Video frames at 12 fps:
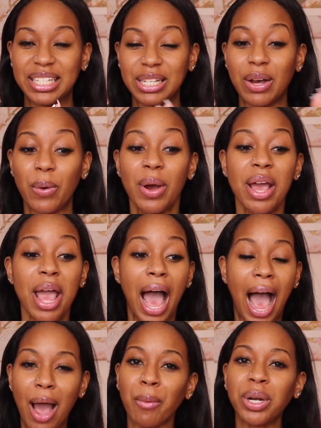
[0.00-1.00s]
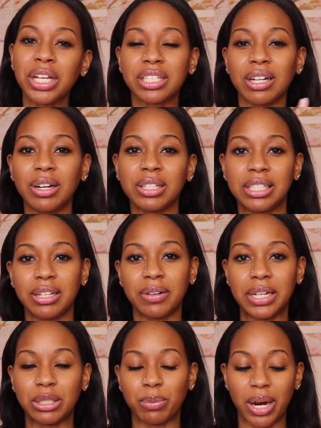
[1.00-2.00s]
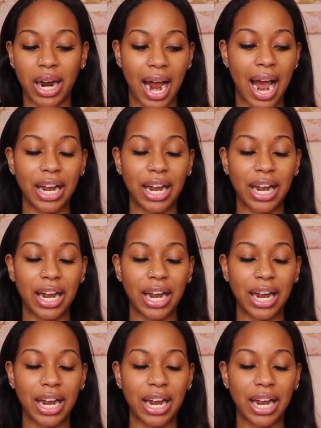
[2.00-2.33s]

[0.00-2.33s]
So I want to start a series where